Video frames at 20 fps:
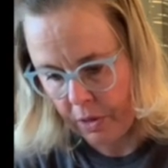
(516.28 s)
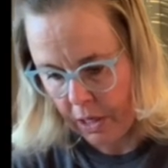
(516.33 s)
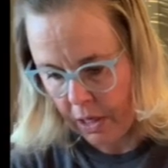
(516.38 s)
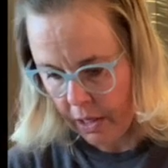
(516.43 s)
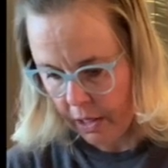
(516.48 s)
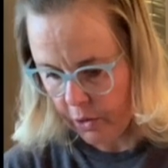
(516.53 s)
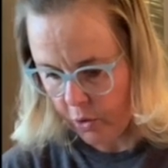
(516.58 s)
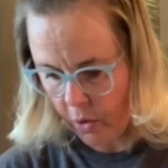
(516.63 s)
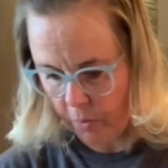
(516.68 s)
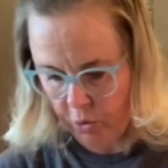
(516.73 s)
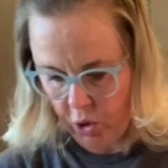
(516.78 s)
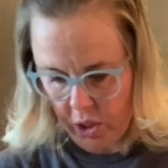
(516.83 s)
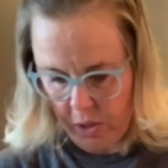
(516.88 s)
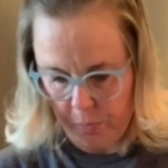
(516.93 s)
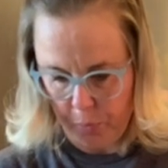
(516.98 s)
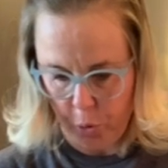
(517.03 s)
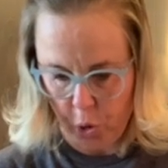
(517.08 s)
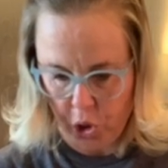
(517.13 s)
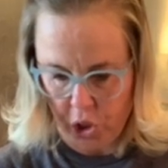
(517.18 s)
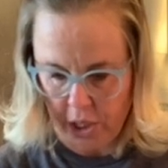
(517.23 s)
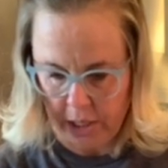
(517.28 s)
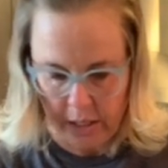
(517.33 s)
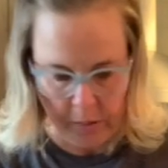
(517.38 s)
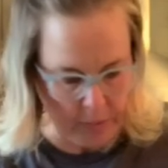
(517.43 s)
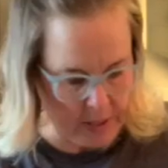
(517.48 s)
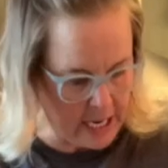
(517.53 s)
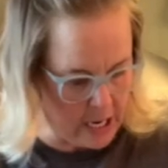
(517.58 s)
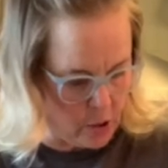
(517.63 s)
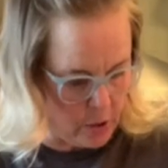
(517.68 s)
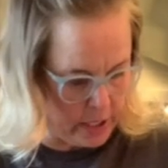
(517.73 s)
So I'm just pushing them
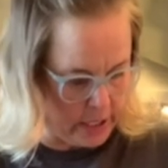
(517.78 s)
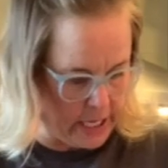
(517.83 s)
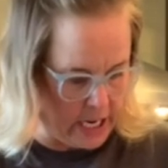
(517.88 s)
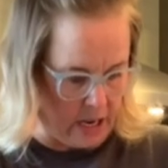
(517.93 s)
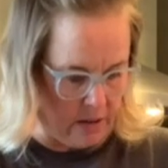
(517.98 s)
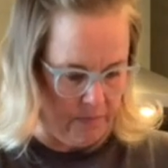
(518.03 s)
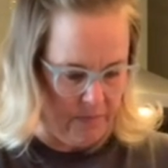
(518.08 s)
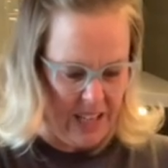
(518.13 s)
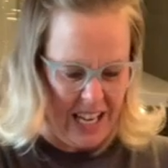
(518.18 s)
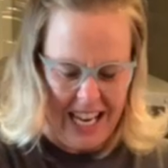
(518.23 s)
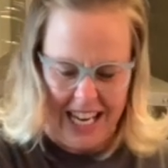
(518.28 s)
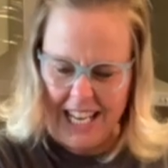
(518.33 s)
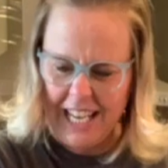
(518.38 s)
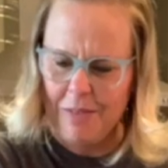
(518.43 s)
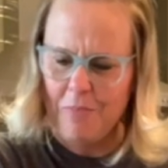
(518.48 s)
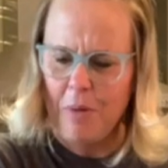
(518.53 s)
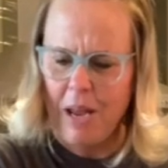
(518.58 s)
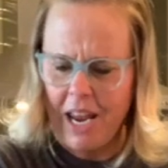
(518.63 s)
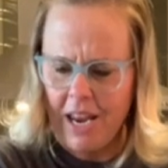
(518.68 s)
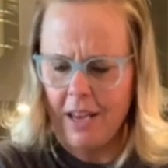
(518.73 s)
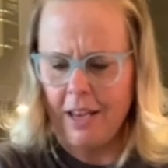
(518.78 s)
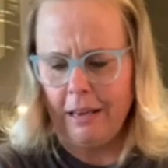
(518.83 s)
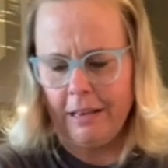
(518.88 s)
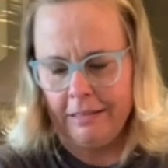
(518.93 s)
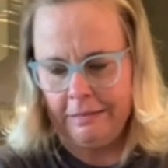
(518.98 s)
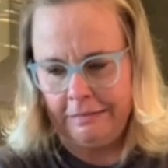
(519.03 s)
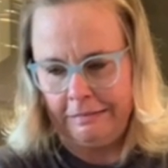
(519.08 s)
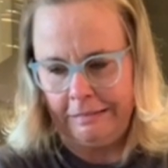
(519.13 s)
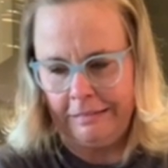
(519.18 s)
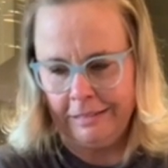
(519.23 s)
down, and yeah, I can make
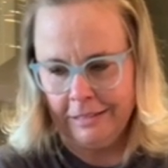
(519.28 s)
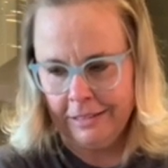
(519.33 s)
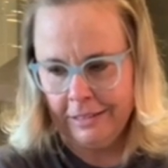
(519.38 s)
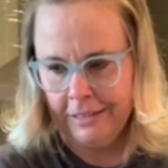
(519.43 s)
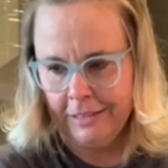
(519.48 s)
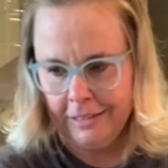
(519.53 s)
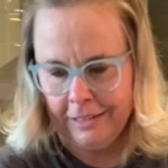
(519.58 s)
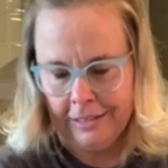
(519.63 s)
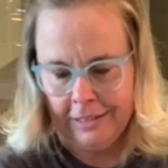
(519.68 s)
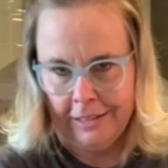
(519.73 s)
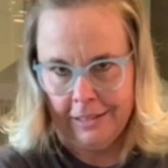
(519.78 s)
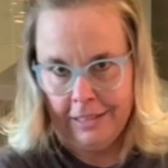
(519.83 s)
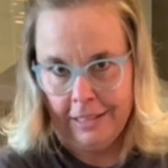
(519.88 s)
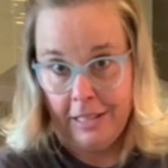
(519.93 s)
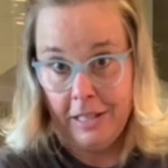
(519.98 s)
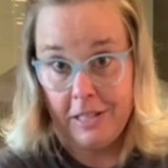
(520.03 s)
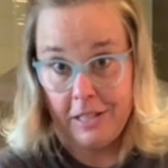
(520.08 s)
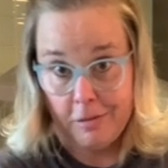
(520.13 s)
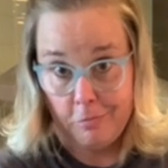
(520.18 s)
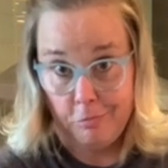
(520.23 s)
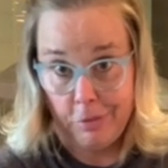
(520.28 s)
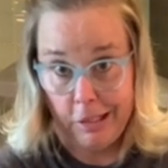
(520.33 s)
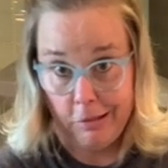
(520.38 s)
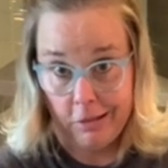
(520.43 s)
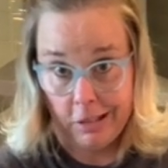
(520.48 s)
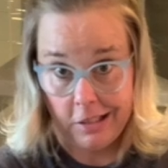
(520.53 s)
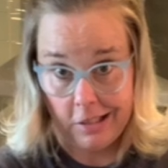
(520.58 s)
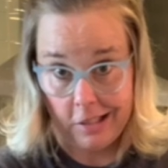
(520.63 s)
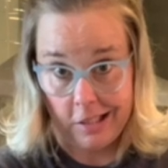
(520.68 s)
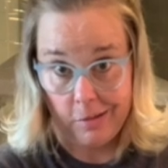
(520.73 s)
some big
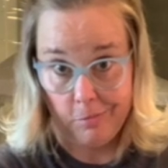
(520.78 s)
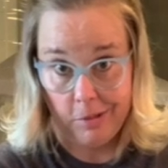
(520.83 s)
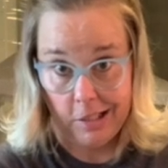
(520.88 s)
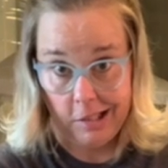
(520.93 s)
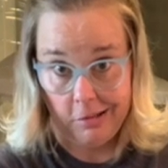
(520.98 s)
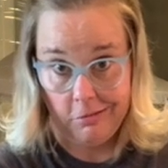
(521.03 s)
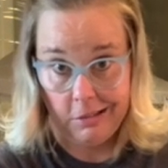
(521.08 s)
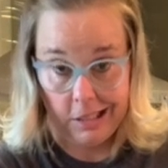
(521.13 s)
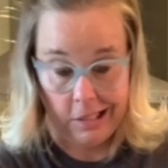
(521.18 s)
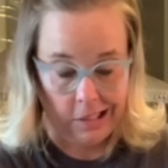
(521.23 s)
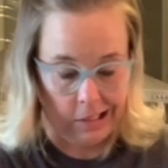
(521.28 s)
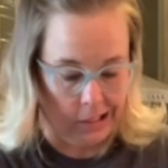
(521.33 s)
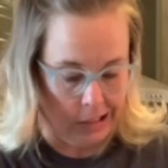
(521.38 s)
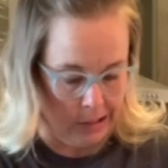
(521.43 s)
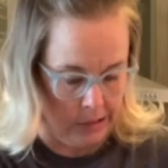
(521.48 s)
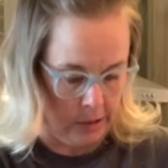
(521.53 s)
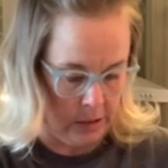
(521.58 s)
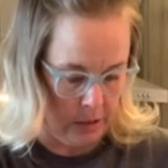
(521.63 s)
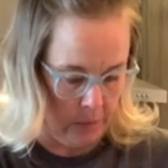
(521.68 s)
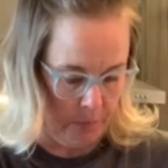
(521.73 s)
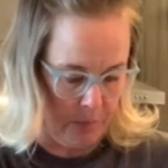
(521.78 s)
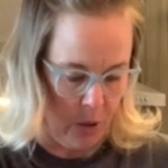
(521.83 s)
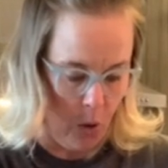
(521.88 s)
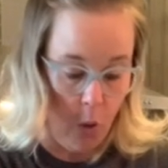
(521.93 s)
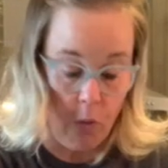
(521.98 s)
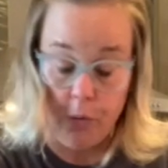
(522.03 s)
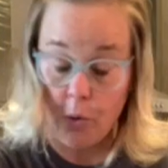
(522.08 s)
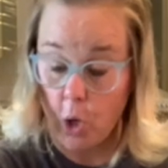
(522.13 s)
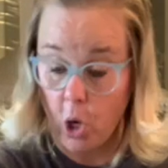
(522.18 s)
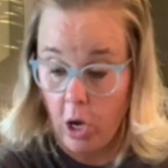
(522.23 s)
ones, some little ones, but
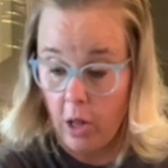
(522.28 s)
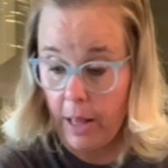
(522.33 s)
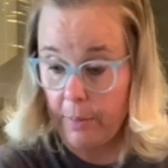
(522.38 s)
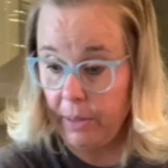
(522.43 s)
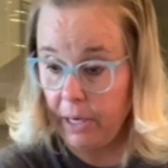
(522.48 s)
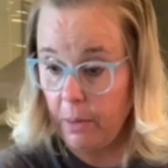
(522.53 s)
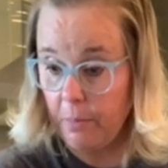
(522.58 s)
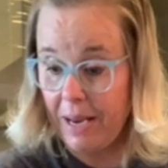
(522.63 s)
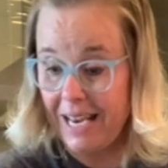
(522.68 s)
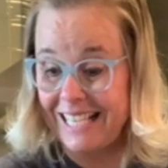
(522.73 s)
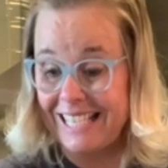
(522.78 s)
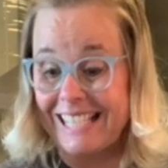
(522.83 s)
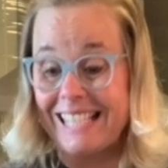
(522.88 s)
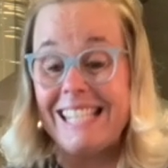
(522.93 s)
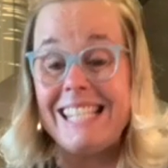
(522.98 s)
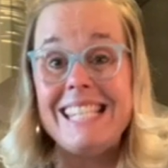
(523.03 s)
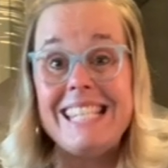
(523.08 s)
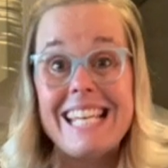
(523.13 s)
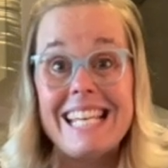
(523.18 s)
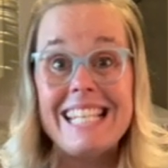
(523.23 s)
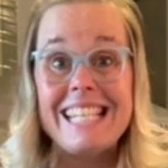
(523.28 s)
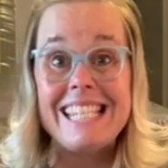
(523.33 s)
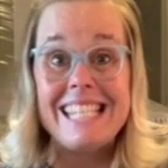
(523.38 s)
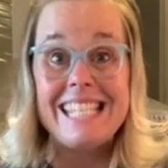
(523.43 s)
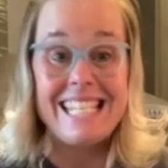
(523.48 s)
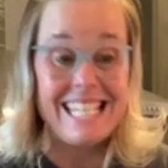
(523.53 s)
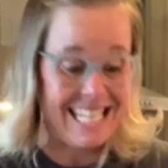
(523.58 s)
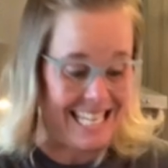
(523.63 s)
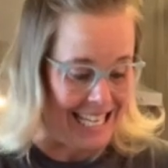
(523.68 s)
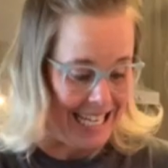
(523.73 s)
overall I'm going to make
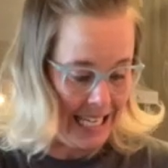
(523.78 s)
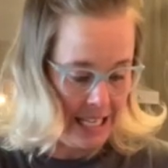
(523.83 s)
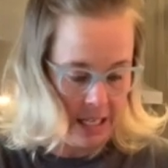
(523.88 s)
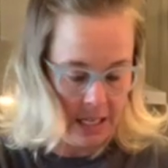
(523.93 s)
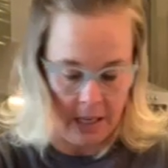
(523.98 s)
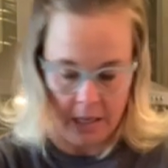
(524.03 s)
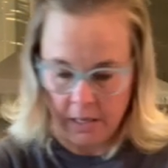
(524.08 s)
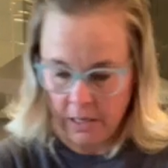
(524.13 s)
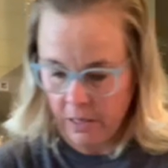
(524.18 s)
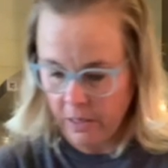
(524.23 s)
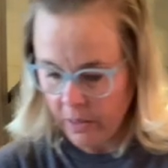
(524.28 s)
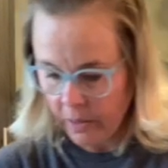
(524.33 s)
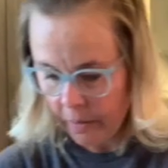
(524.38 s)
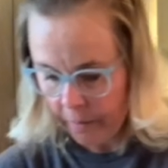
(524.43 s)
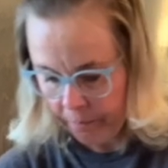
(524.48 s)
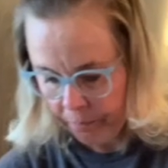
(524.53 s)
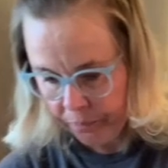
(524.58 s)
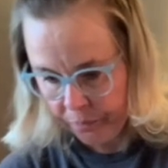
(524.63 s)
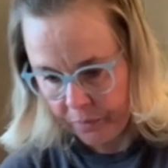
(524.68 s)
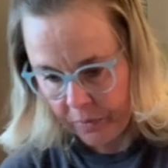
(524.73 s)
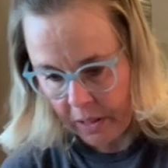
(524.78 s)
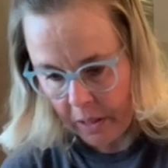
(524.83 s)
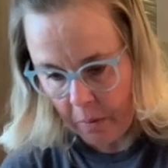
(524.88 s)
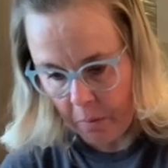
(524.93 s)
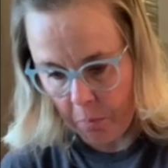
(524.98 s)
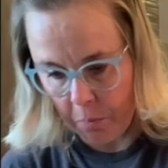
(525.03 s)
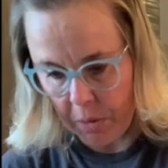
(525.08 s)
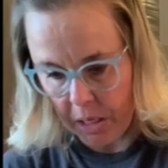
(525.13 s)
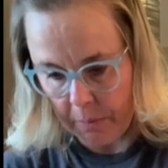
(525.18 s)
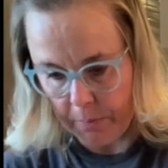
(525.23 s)
16
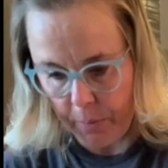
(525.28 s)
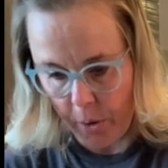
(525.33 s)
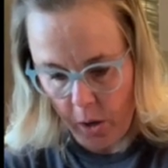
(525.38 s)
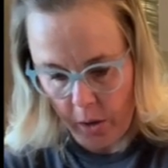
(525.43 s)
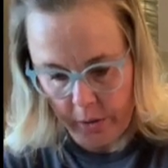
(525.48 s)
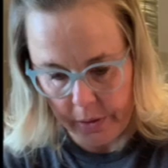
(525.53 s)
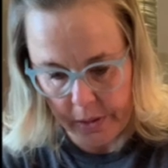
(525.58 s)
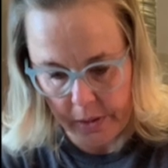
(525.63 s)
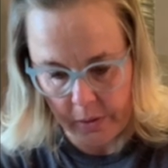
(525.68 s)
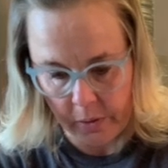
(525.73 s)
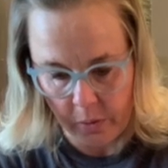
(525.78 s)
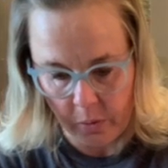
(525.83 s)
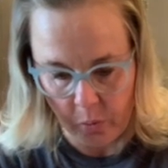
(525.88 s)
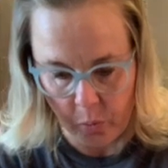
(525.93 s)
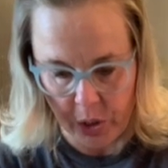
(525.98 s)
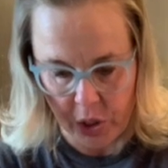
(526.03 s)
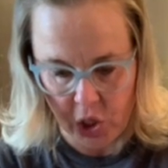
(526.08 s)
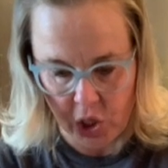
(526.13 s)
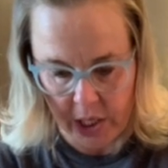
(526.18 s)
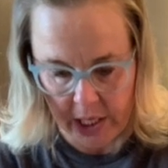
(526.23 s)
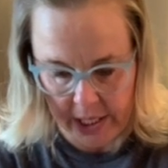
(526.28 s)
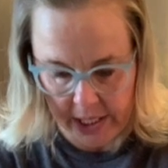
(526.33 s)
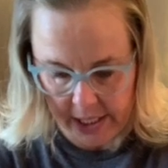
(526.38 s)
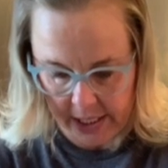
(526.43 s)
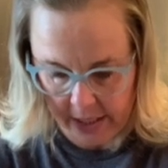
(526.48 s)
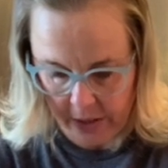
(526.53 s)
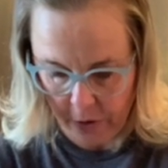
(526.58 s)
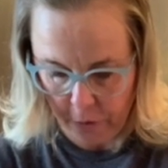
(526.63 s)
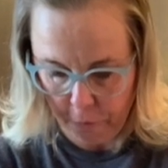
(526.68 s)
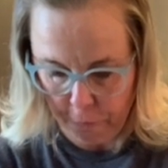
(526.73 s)
meatballs, which
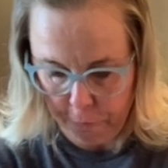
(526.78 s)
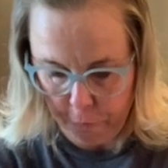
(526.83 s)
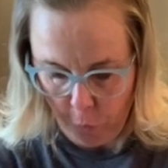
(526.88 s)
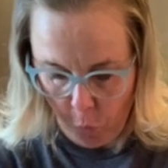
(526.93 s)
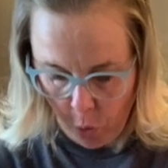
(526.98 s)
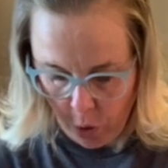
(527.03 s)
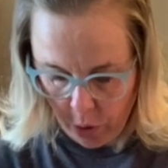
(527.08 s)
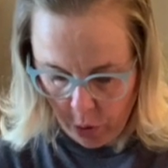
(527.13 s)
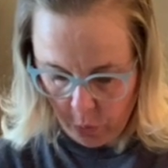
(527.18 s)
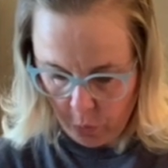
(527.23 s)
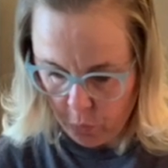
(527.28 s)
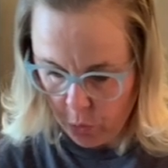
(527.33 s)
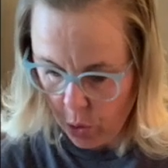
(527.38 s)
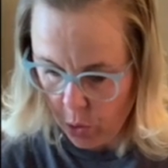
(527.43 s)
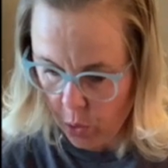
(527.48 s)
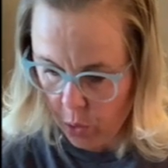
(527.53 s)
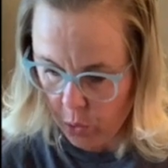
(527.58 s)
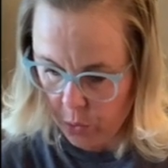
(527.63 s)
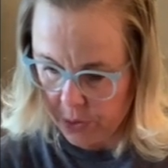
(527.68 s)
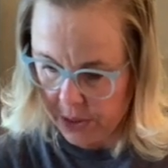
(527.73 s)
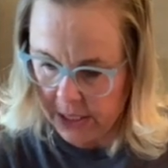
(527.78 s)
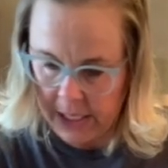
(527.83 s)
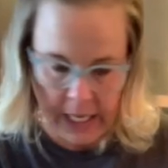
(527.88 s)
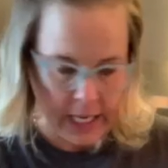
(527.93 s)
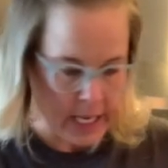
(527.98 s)
is 4 rows